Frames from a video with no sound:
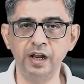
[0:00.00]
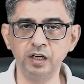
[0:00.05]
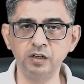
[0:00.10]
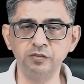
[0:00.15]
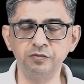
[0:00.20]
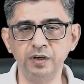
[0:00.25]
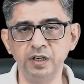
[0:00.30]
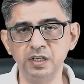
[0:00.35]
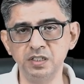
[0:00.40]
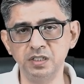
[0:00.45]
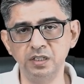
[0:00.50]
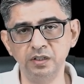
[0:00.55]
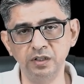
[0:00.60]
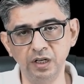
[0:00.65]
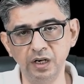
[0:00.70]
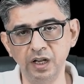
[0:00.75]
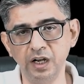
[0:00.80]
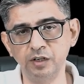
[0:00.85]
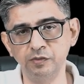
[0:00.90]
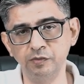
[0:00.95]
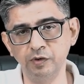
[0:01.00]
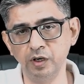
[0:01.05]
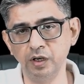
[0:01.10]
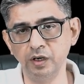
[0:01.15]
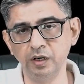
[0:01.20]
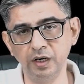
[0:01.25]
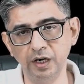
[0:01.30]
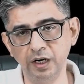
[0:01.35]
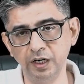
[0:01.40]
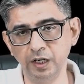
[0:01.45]
act fast and they'll act for a
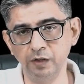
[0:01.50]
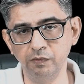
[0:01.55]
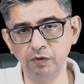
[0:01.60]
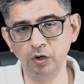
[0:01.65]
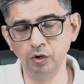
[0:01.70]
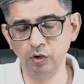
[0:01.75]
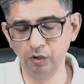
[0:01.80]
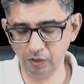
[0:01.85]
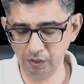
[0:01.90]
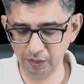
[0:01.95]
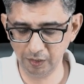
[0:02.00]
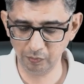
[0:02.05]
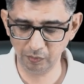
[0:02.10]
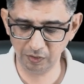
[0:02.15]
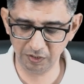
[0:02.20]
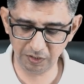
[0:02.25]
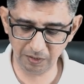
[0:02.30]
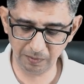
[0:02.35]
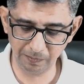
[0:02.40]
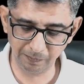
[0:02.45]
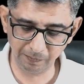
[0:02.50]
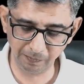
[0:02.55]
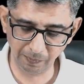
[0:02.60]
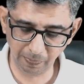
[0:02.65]
relatively longer duration